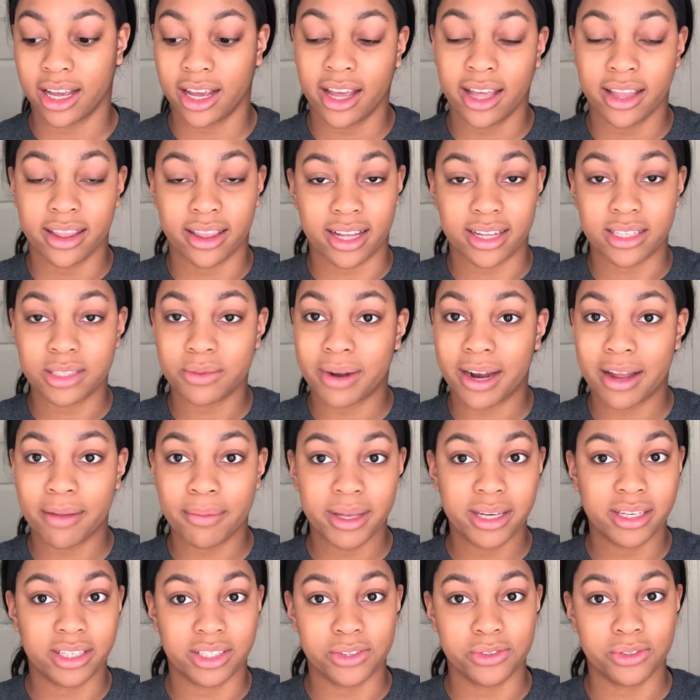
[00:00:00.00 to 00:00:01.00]
That's what I've been
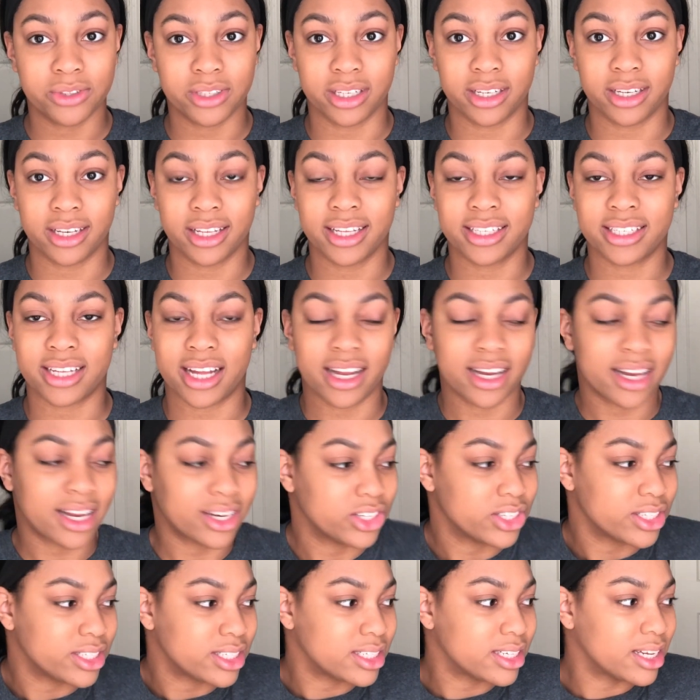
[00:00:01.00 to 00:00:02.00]
using, because I
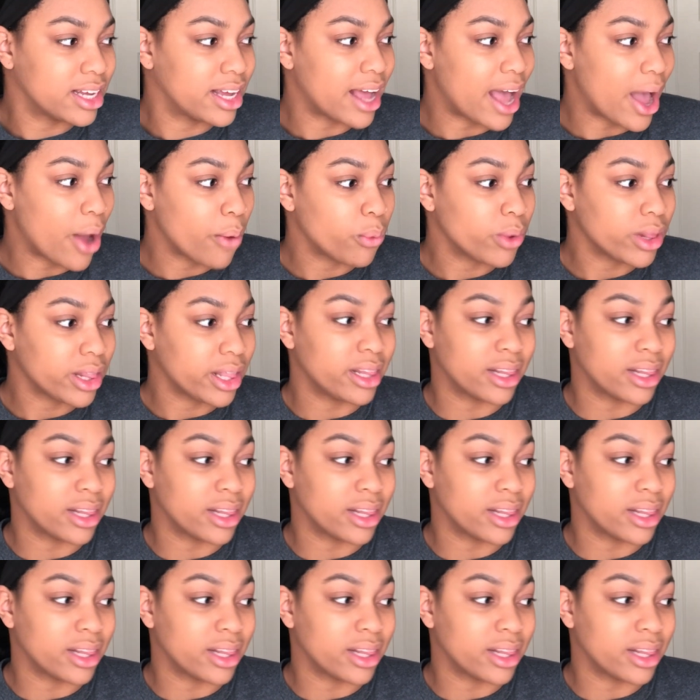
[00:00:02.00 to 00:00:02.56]
really